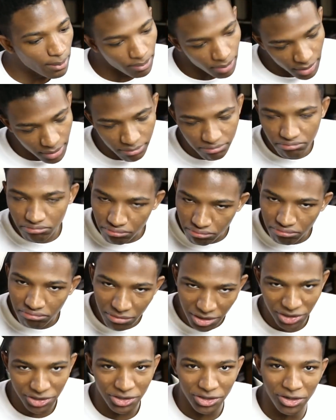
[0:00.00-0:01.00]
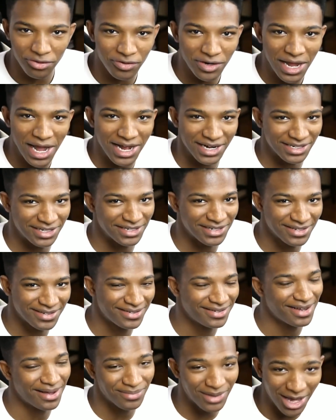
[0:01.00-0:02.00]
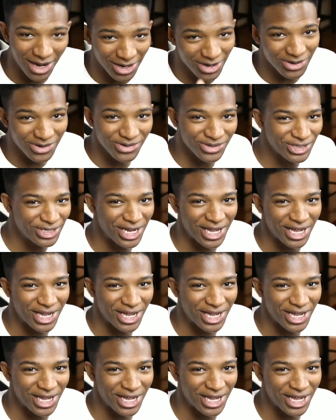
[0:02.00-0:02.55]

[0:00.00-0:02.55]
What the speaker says: But there's still a reaction. I'm not a news